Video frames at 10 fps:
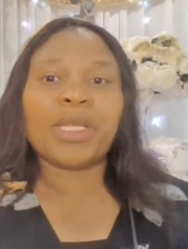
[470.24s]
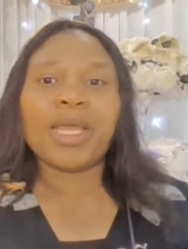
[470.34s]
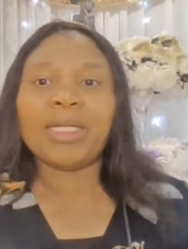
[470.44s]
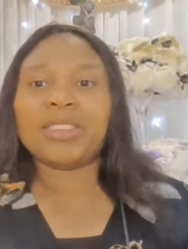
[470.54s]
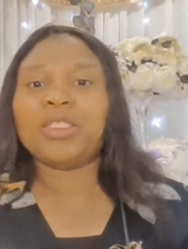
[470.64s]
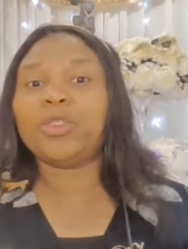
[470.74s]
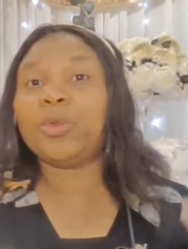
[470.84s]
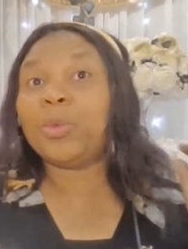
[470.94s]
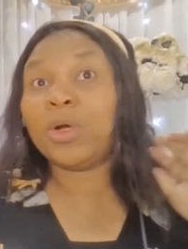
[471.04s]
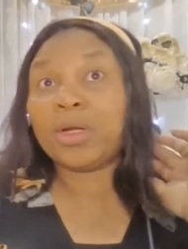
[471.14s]
get
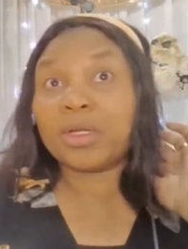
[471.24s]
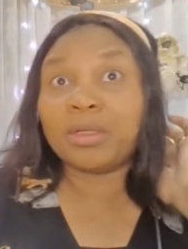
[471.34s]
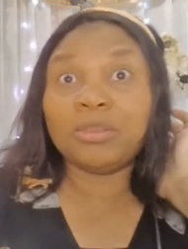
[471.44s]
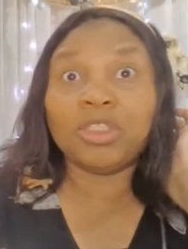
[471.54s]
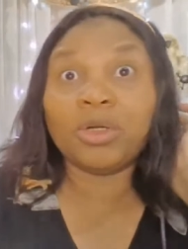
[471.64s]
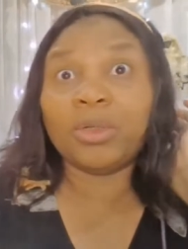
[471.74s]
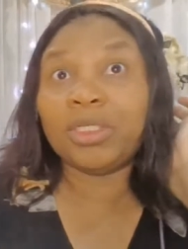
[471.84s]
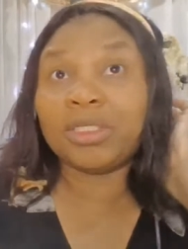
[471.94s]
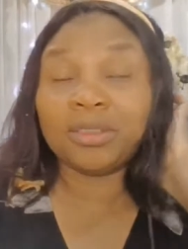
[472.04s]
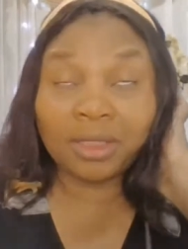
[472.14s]
to work.
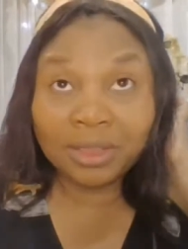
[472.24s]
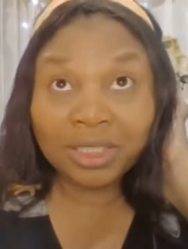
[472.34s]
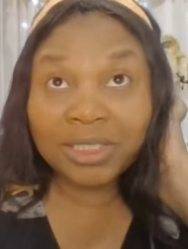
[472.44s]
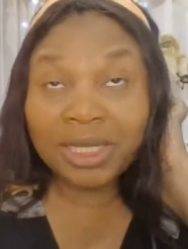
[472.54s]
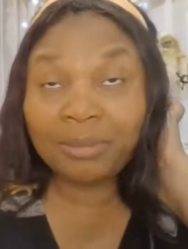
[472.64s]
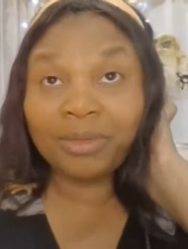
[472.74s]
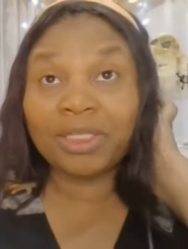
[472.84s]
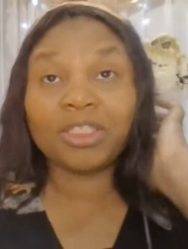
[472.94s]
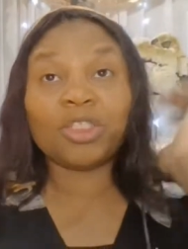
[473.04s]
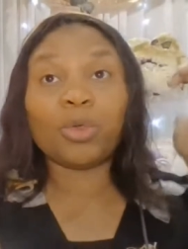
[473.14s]
It's not the same
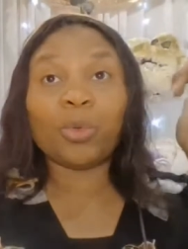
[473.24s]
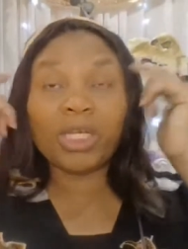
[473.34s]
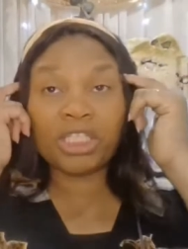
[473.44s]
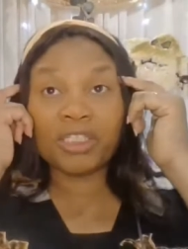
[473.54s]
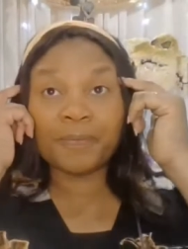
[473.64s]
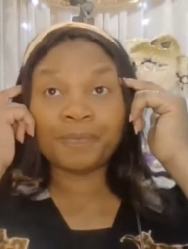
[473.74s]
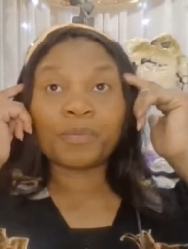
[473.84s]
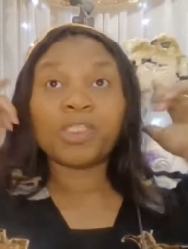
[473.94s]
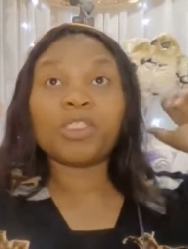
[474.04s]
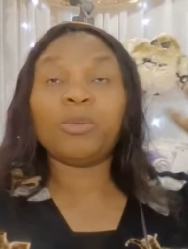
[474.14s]
thing to wish,
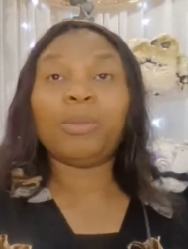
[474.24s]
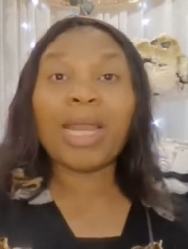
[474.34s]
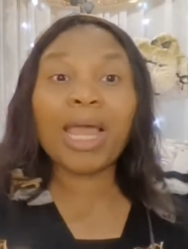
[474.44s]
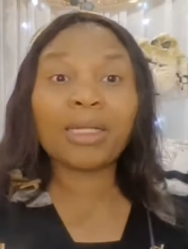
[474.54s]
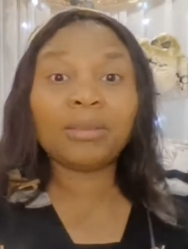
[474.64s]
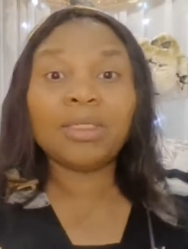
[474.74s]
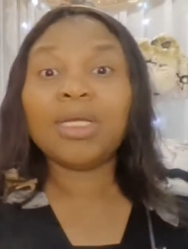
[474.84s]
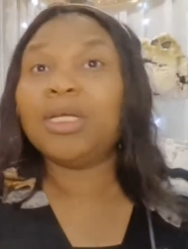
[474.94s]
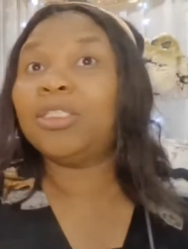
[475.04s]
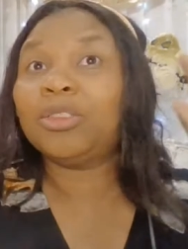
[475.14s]
to plan,
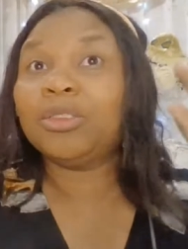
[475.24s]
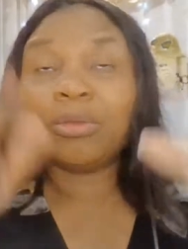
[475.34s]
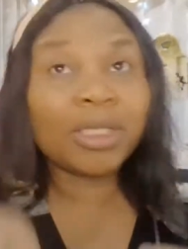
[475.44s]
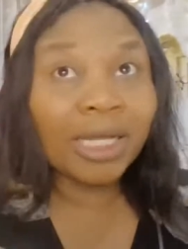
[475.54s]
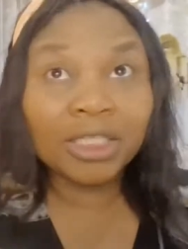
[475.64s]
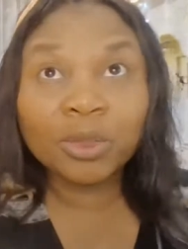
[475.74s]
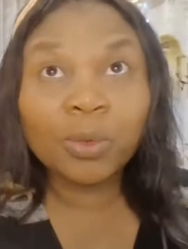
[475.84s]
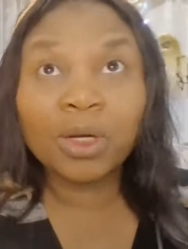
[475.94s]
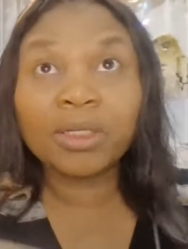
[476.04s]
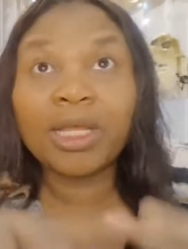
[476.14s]
to get to
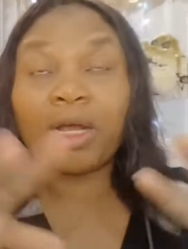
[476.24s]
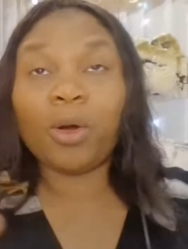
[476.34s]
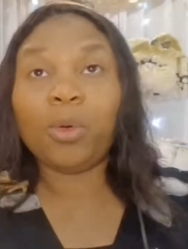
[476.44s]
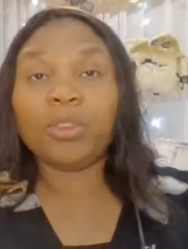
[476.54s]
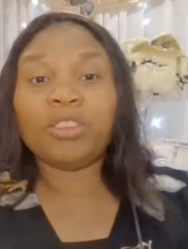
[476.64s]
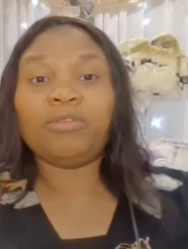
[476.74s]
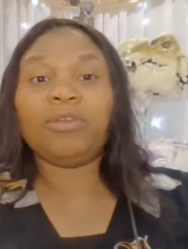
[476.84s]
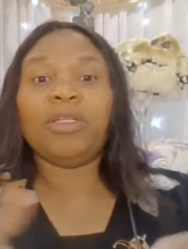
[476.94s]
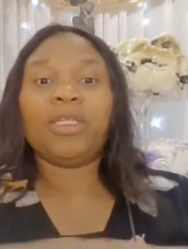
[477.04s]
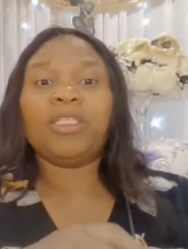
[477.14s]
work. They're all
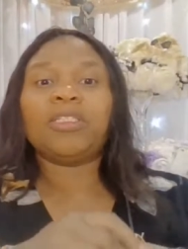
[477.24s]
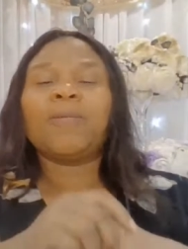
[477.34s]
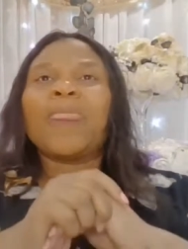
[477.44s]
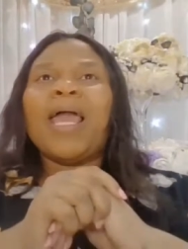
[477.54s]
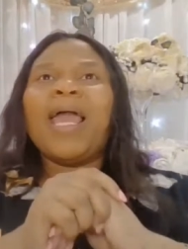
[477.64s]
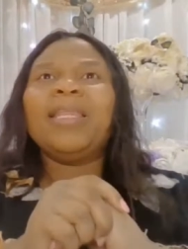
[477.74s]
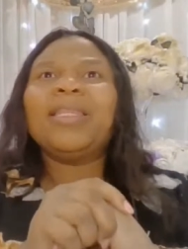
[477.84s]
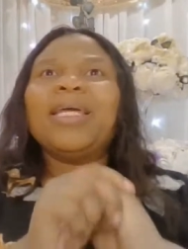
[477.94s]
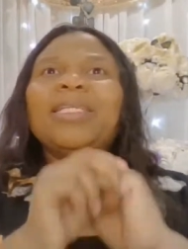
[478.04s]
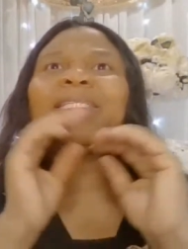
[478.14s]
different things. And
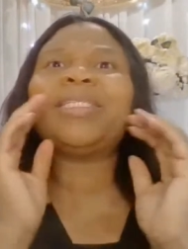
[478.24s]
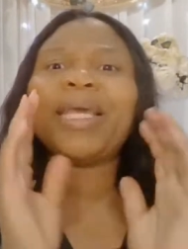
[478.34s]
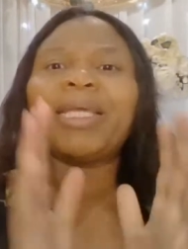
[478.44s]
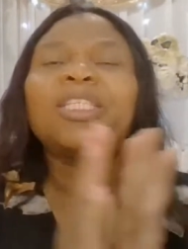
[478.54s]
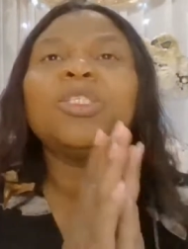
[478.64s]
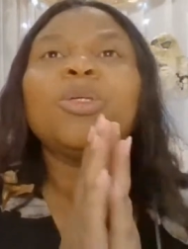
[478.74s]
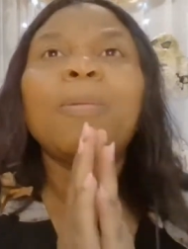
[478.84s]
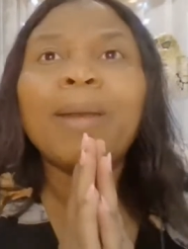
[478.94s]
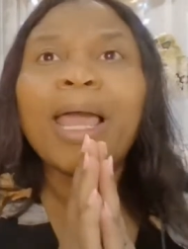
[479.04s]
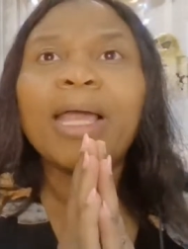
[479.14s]
then stick to your
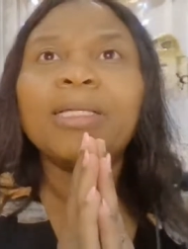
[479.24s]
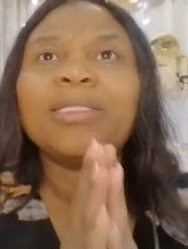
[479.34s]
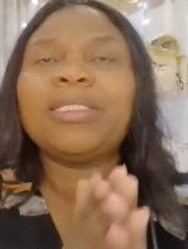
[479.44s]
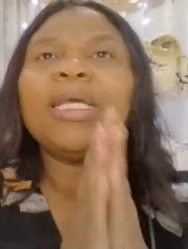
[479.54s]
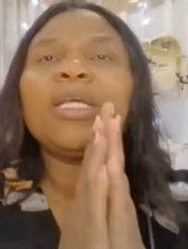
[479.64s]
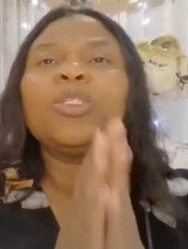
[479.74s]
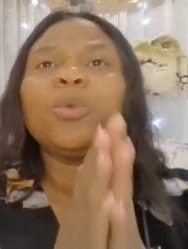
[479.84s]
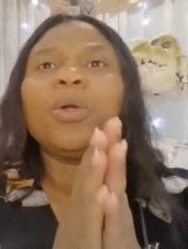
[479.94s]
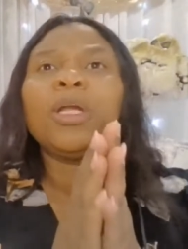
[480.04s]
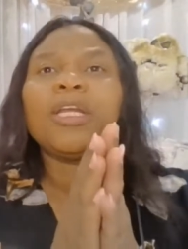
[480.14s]
plan, stick to
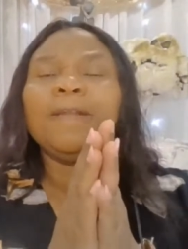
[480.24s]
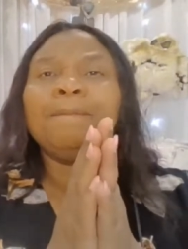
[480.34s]
working.